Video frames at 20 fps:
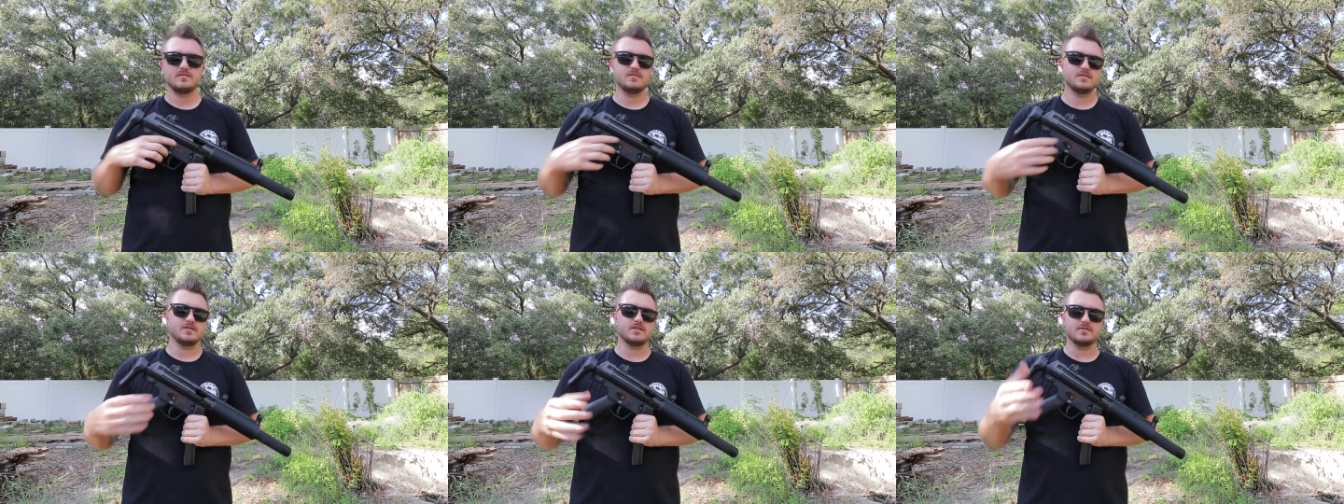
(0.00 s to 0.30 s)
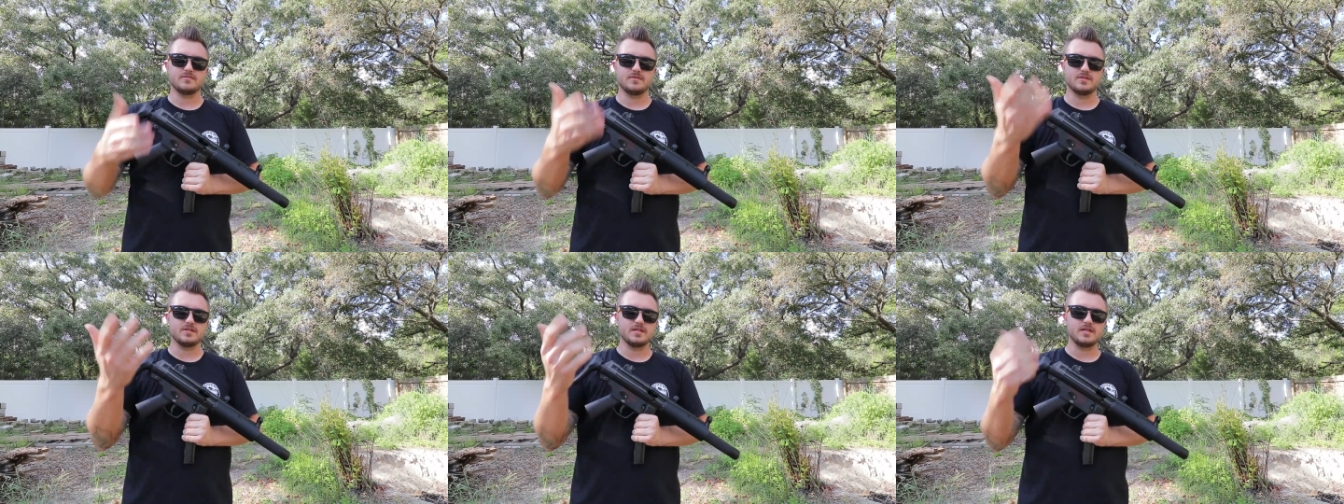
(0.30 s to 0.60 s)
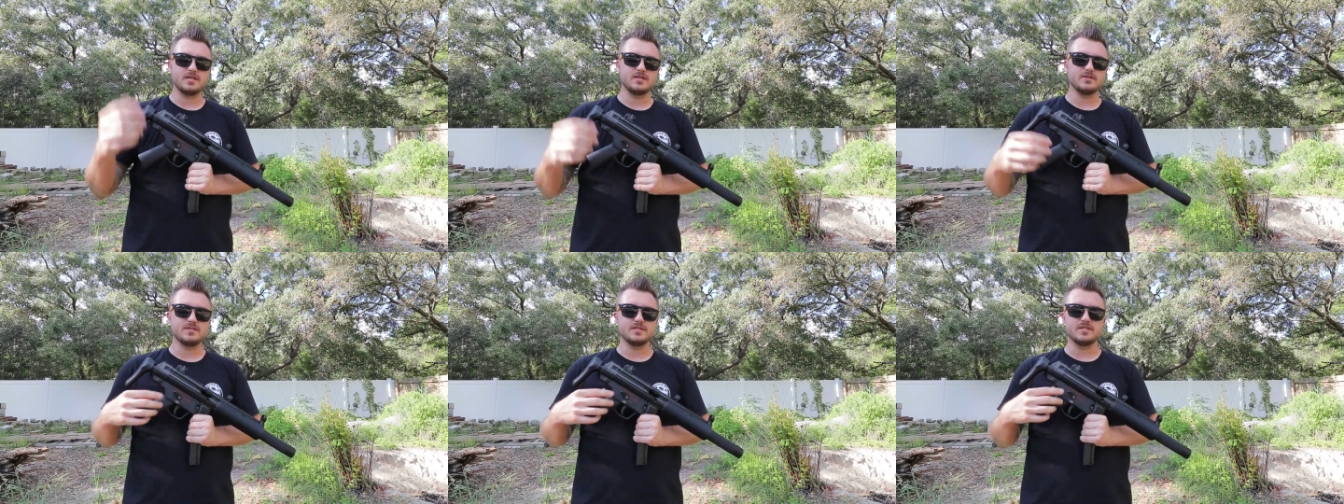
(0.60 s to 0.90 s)
You know, you
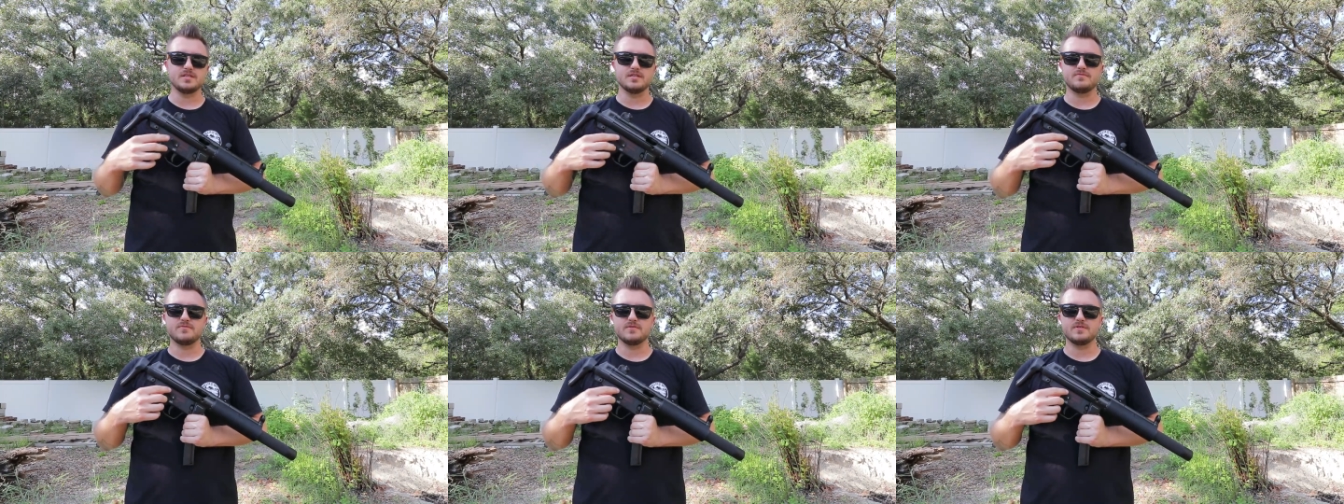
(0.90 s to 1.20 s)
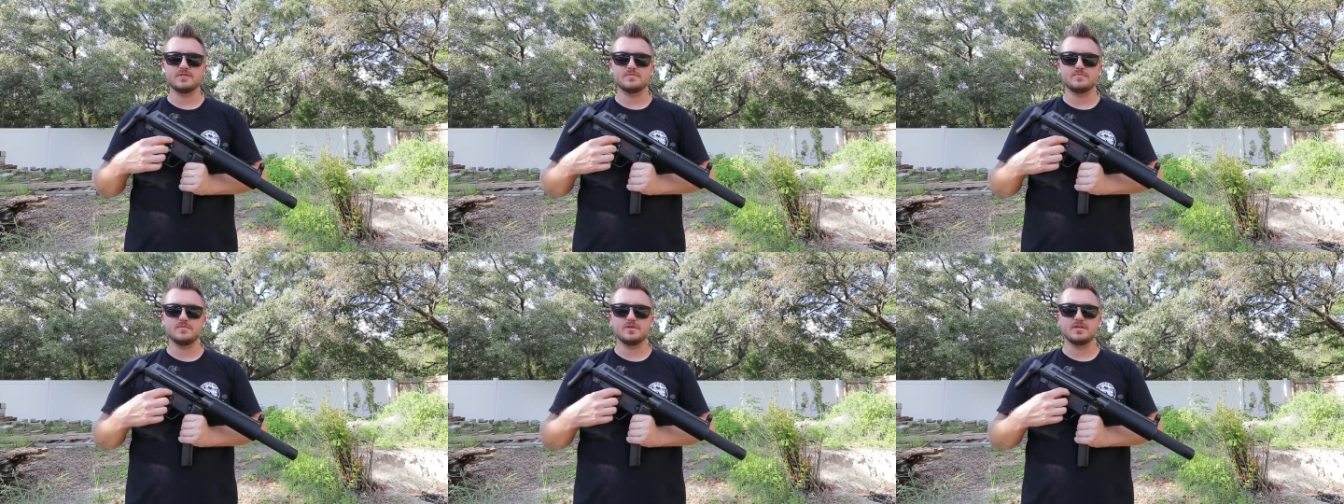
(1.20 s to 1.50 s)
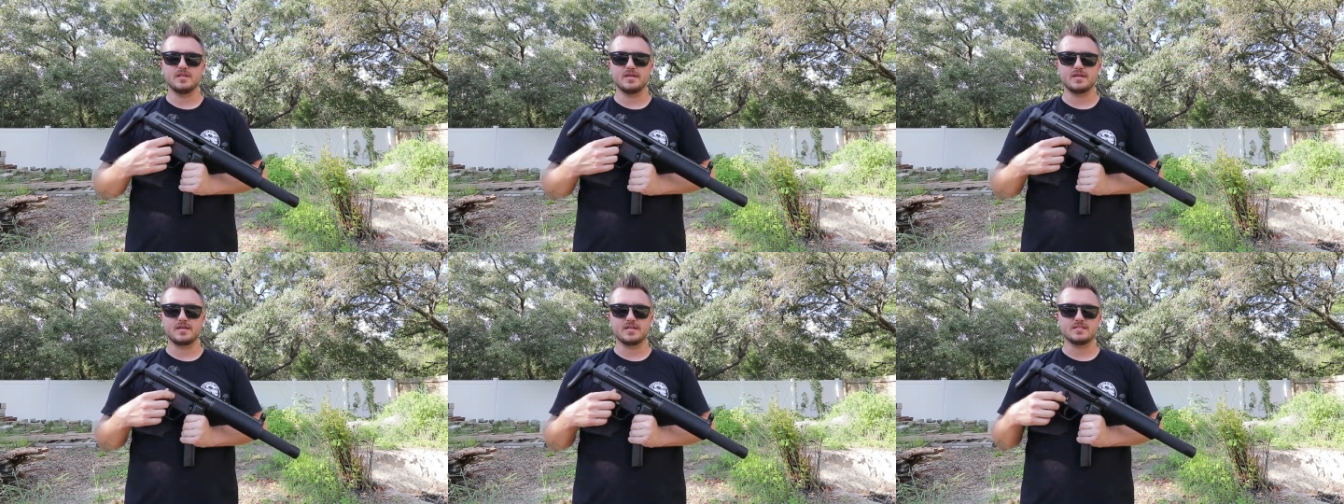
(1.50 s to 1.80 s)
could hear the difference,
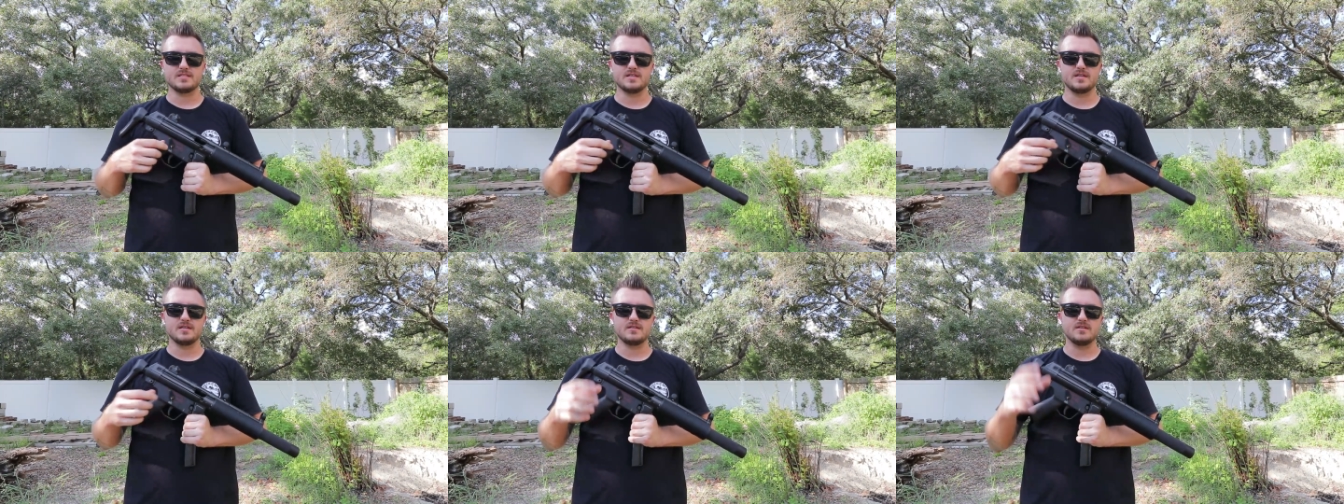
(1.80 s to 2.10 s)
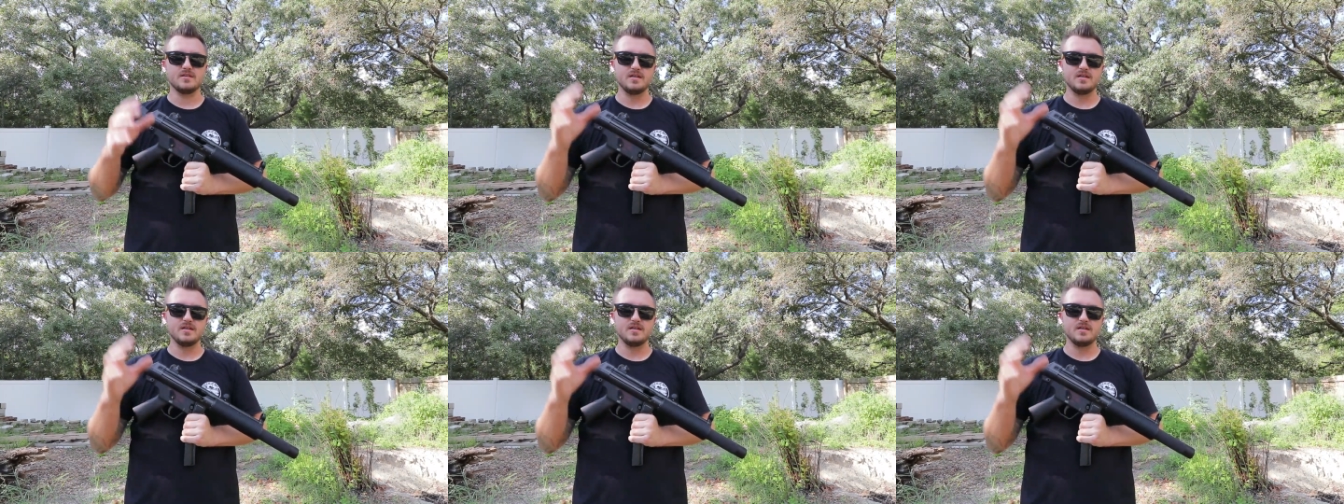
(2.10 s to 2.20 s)
but like I said,